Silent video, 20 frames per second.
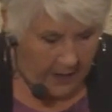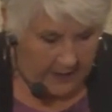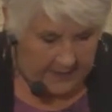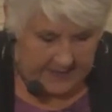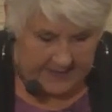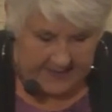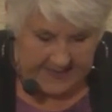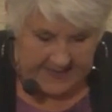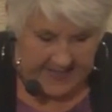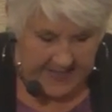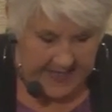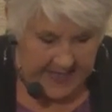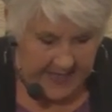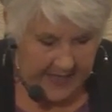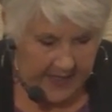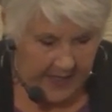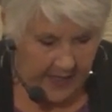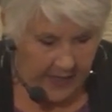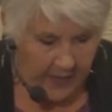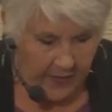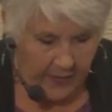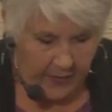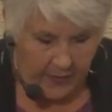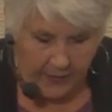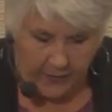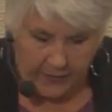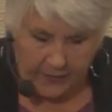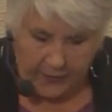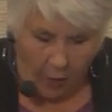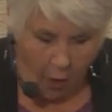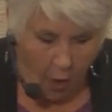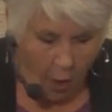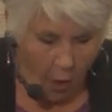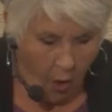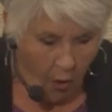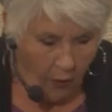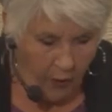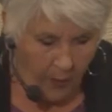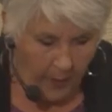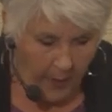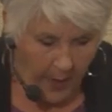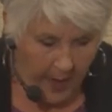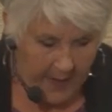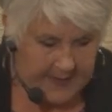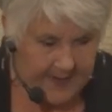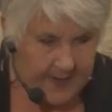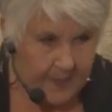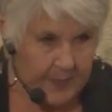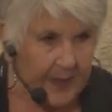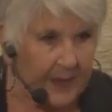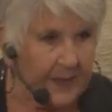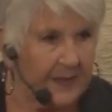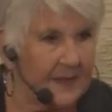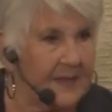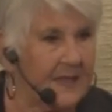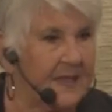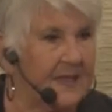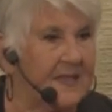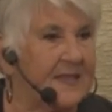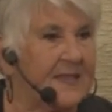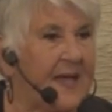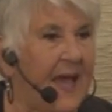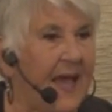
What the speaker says: see all the possibilities